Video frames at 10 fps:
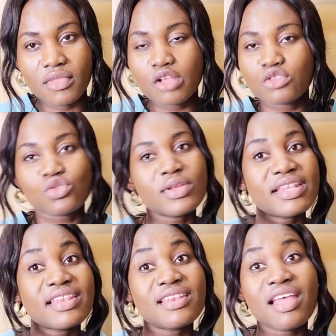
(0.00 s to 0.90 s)
So
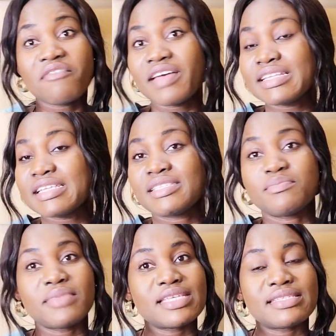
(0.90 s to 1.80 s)
never
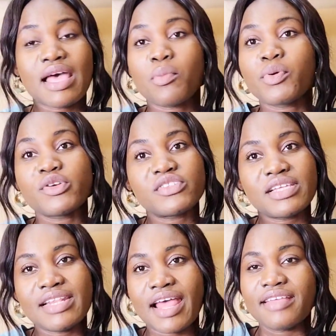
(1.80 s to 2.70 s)
dismiss a
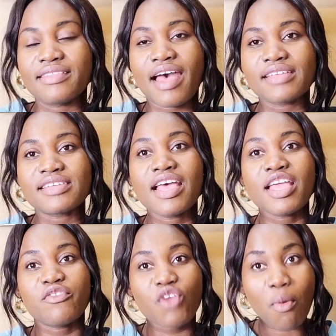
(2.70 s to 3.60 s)
person like that.
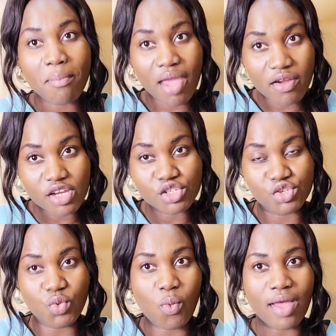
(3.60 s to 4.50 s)
If you're married
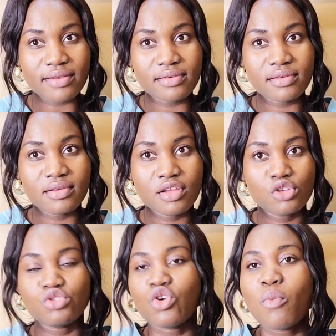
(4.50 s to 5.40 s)
to one,
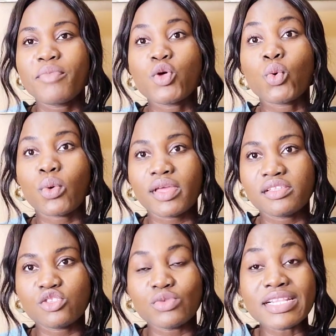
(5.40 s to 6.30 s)
don't be
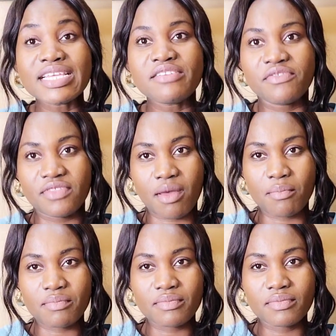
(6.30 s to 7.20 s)
quick to leave
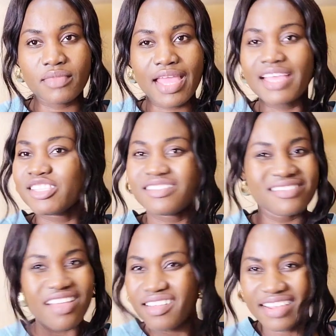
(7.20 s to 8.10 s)
them. It's
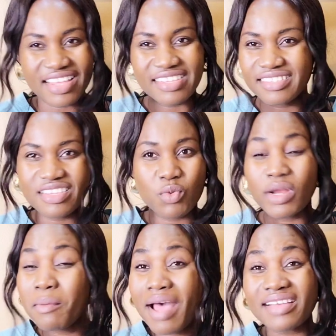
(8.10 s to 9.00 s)
not easy. What
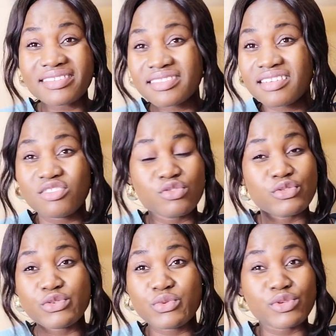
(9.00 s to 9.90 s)
I'm asking you
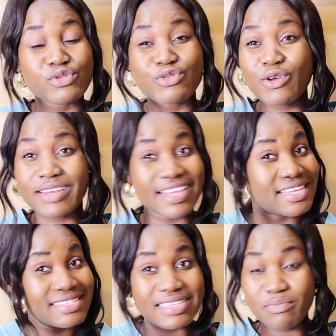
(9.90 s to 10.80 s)
to do is not
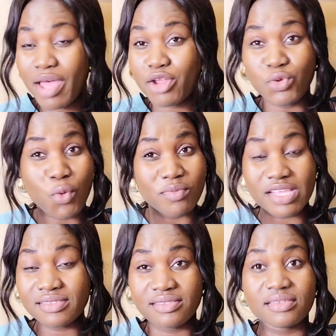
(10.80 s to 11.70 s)
easy by no
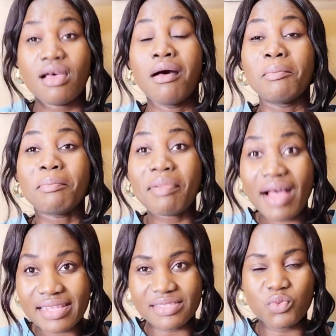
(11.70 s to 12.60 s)
means.
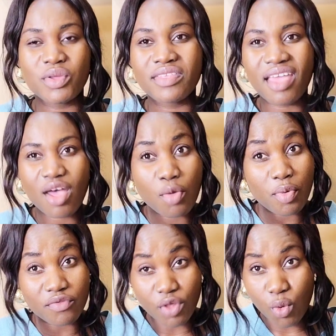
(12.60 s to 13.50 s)
But with the help
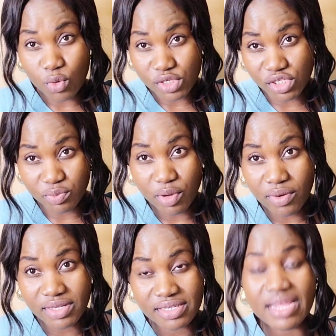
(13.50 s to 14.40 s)
of the Holy
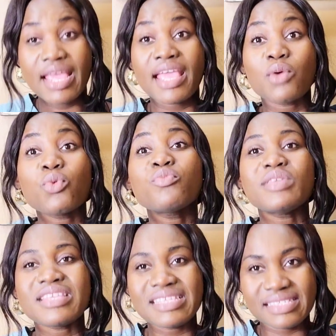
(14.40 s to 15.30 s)
Spirit, it will
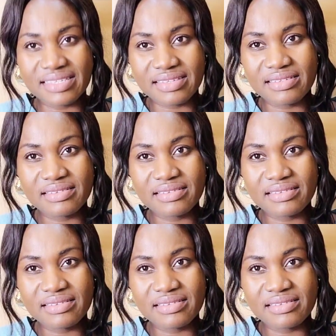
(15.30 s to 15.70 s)
be easy.